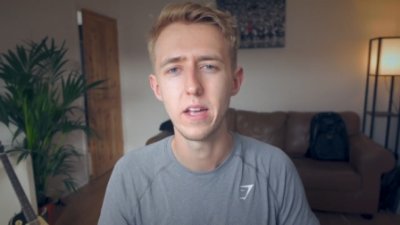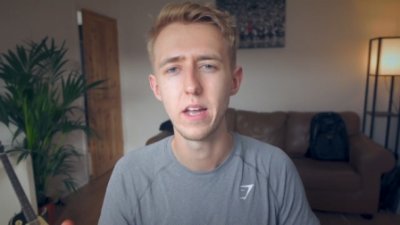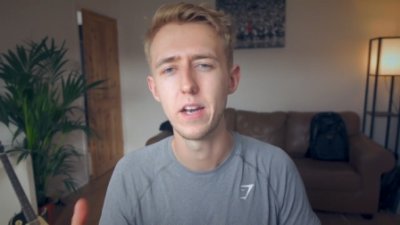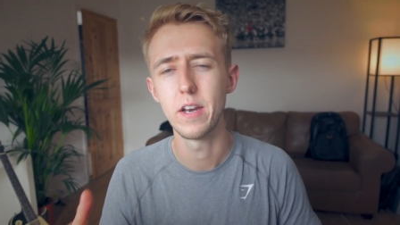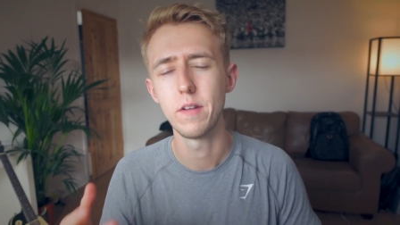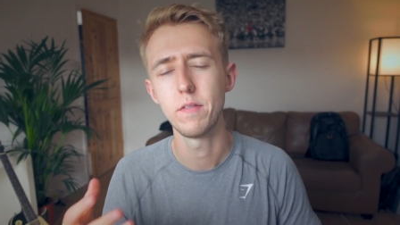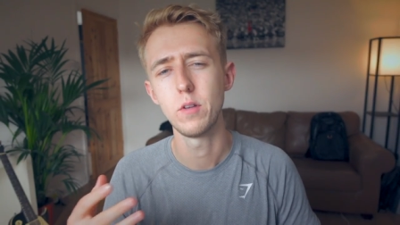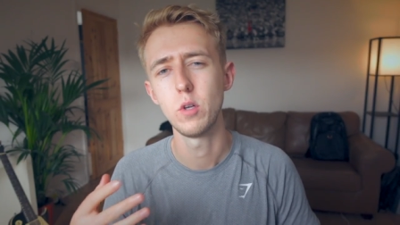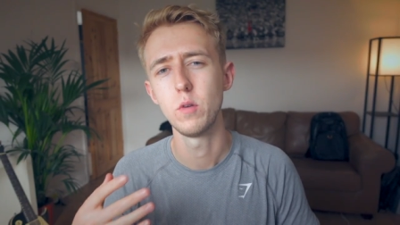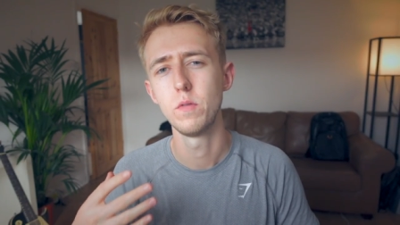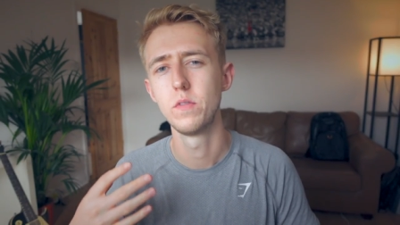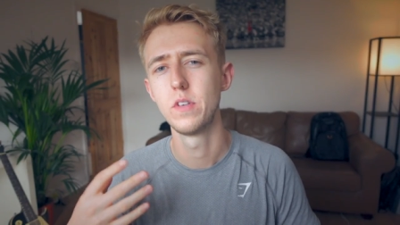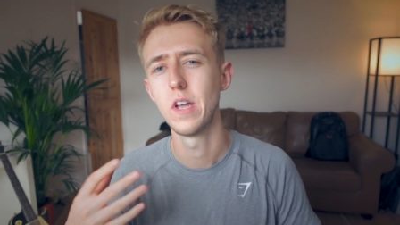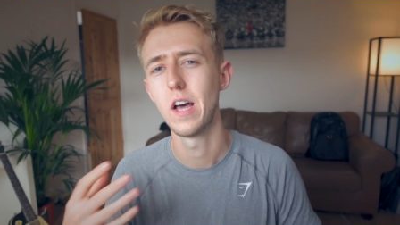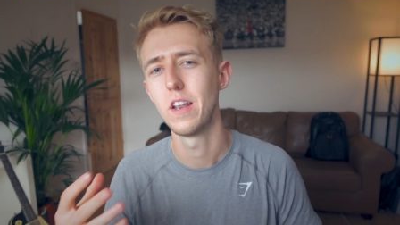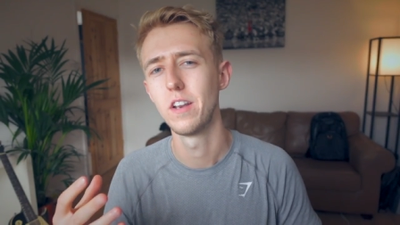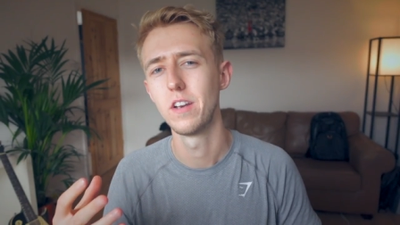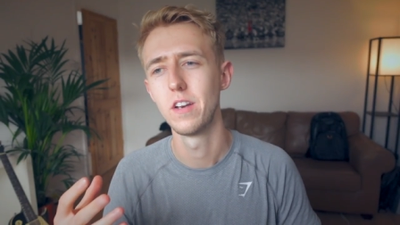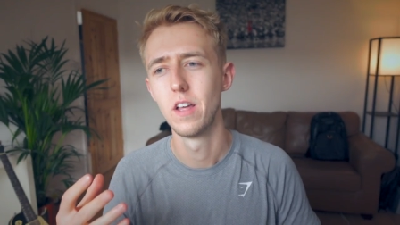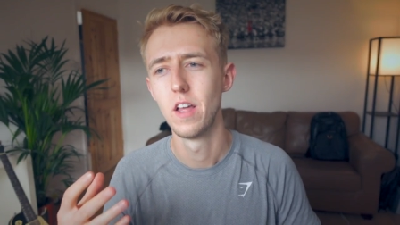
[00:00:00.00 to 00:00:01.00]
And if you've
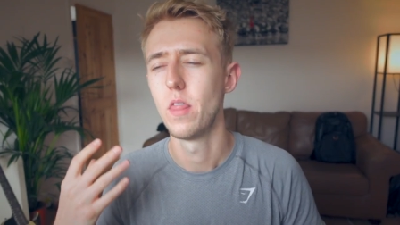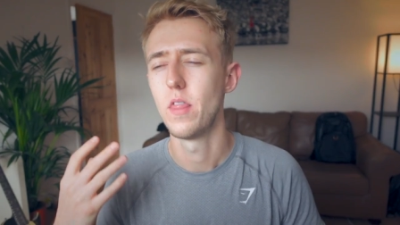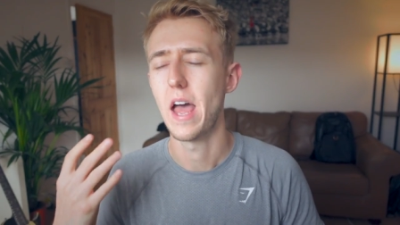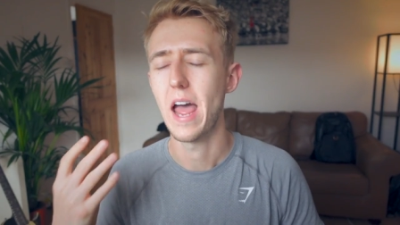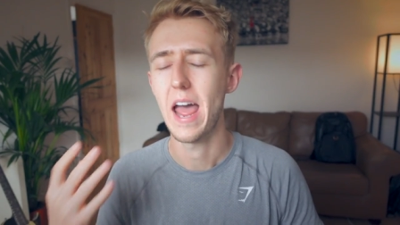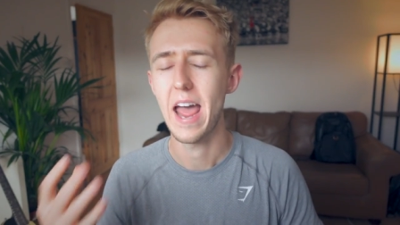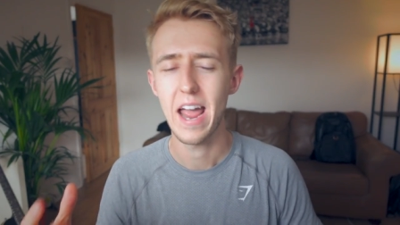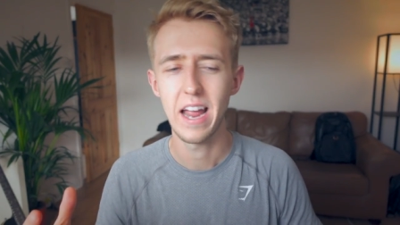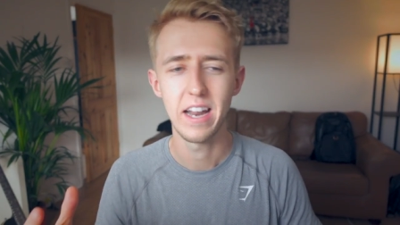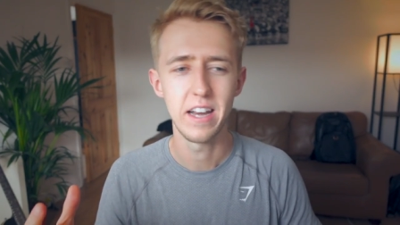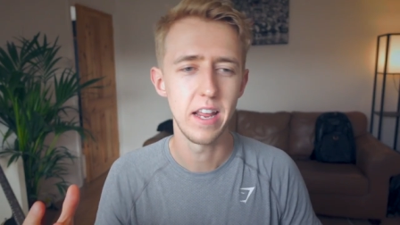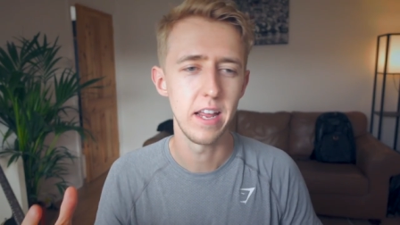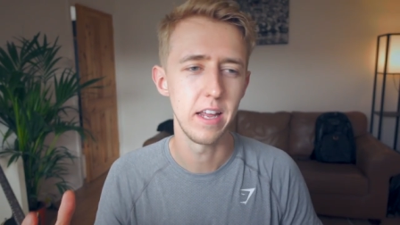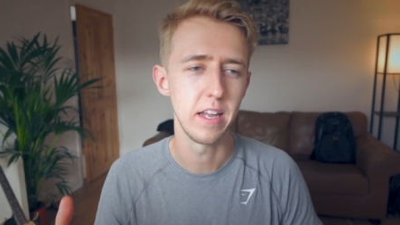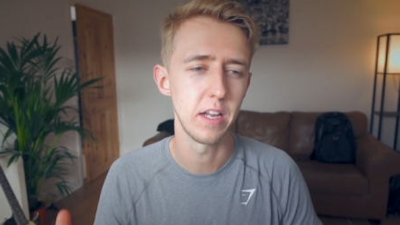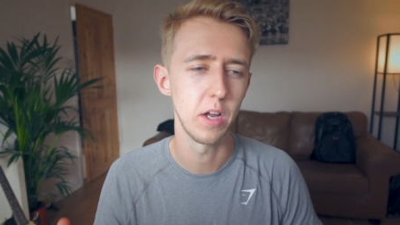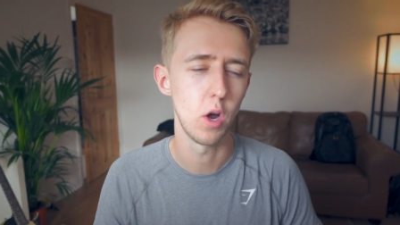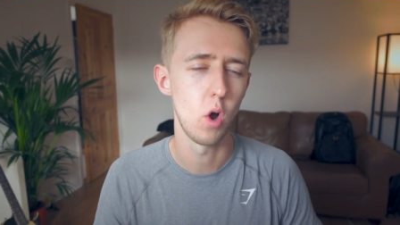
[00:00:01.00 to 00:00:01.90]
done the headache